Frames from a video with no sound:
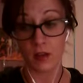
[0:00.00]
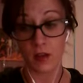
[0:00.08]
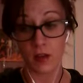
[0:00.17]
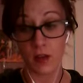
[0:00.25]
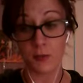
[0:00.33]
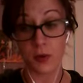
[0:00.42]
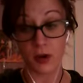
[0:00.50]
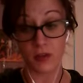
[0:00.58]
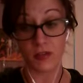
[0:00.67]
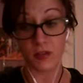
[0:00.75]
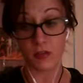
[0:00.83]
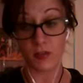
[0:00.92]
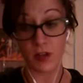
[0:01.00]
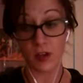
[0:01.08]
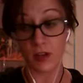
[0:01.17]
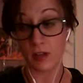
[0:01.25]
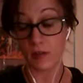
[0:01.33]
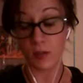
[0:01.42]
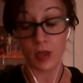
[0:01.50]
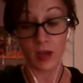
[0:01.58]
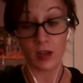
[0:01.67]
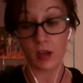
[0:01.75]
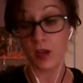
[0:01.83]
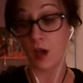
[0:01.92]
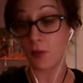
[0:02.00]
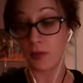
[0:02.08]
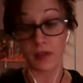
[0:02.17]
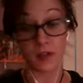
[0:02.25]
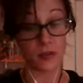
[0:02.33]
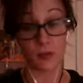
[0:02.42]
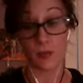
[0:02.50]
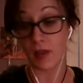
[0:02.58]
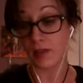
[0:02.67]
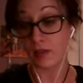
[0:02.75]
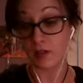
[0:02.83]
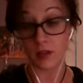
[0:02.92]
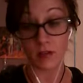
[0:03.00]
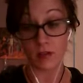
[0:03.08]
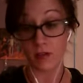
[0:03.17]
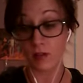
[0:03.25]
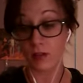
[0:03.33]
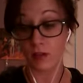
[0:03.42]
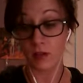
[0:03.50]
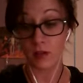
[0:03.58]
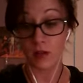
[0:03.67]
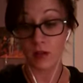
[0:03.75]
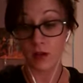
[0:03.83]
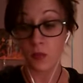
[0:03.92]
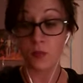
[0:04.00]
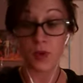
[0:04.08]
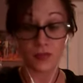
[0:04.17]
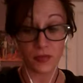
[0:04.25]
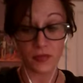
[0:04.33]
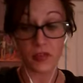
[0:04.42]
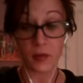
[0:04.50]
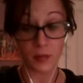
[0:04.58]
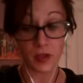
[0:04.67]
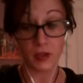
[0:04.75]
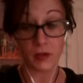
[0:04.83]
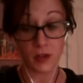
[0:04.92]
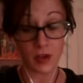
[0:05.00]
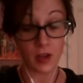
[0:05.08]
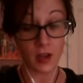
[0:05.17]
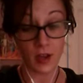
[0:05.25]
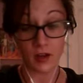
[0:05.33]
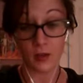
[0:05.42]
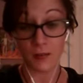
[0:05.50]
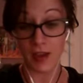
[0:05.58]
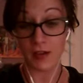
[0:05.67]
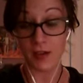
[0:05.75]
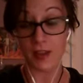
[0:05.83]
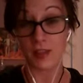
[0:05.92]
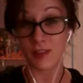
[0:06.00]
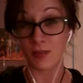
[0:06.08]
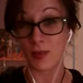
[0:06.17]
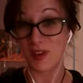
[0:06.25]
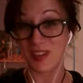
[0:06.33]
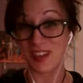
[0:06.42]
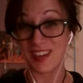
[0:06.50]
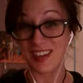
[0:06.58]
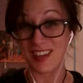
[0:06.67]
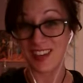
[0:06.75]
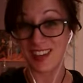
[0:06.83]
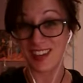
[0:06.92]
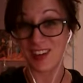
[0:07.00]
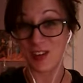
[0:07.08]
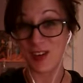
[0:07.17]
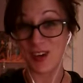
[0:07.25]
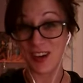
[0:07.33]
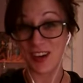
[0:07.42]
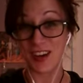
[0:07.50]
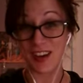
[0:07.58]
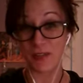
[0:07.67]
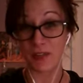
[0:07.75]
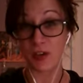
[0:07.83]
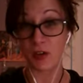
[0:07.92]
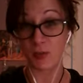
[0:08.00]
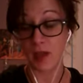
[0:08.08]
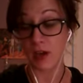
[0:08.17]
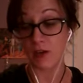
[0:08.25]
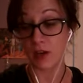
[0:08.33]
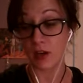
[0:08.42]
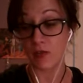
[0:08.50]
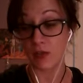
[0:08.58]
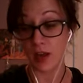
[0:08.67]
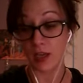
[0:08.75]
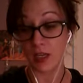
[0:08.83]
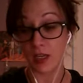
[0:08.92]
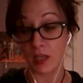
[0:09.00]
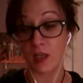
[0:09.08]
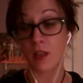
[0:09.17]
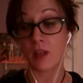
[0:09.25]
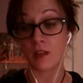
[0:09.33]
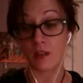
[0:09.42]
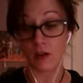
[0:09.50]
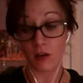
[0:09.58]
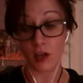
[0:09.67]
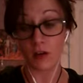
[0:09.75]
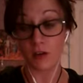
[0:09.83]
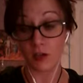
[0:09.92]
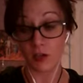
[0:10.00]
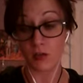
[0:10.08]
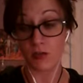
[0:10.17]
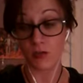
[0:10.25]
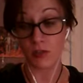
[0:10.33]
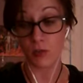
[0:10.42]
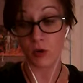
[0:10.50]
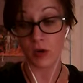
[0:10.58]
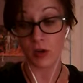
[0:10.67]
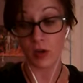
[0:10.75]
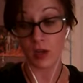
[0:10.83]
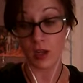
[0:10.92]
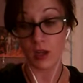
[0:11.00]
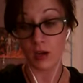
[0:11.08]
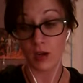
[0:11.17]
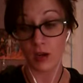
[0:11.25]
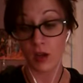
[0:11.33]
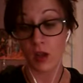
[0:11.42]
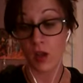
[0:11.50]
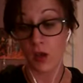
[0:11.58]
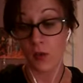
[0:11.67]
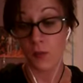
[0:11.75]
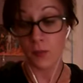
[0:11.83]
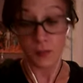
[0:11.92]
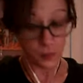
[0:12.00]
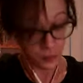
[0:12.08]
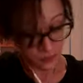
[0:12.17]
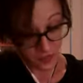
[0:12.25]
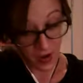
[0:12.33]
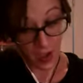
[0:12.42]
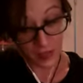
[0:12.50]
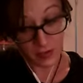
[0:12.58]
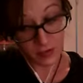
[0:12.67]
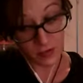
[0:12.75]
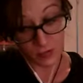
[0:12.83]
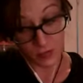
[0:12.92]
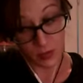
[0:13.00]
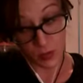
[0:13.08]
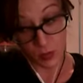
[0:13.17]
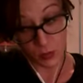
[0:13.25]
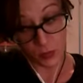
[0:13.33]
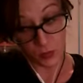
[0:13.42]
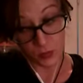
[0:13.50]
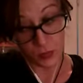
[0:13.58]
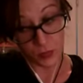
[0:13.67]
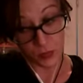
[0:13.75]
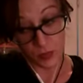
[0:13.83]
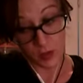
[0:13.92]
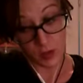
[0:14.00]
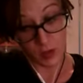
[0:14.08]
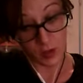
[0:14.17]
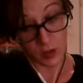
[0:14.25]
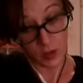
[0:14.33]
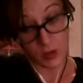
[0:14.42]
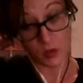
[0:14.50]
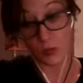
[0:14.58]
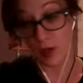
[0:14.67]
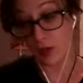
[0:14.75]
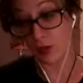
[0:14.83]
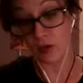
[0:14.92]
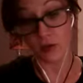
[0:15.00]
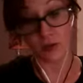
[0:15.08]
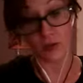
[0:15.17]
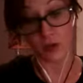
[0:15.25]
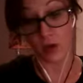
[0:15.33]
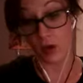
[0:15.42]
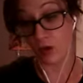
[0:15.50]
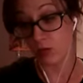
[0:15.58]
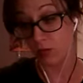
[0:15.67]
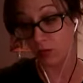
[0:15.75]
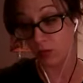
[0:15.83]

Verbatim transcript: a personal reading because I'm getting a couple different messages. But for some of you, you're going to end up marrying this person. Or if you're married already, they're going to choose to work on it. For others of you, you may choose to go